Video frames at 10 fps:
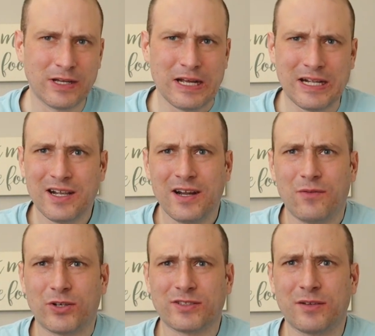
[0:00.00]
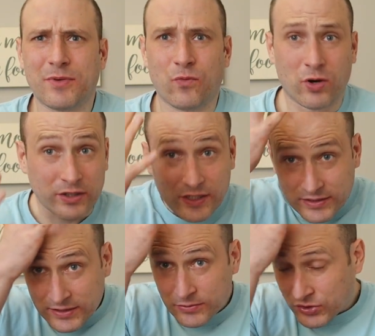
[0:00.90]
It was a little bit of work. You
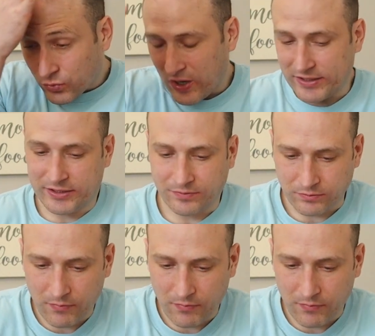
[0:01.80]
can see me sweat.